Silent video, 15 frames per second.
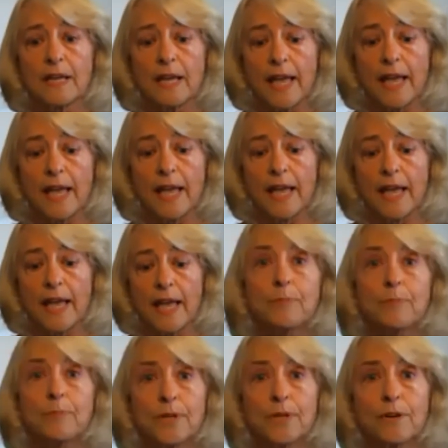And his
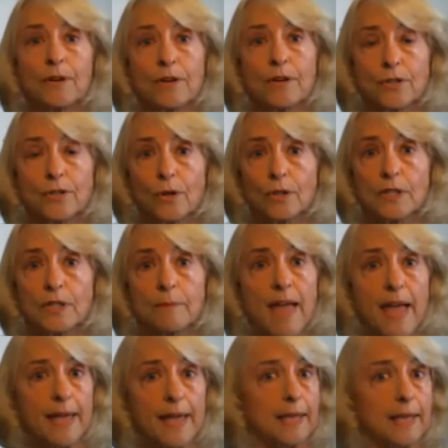superior told him,
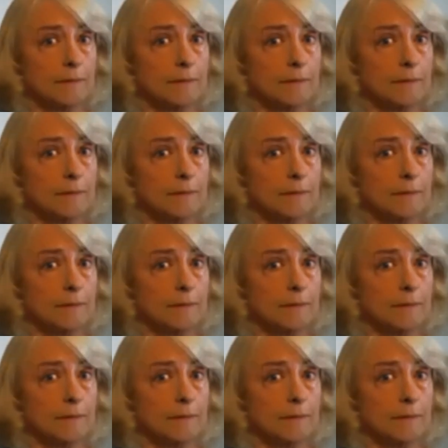hey,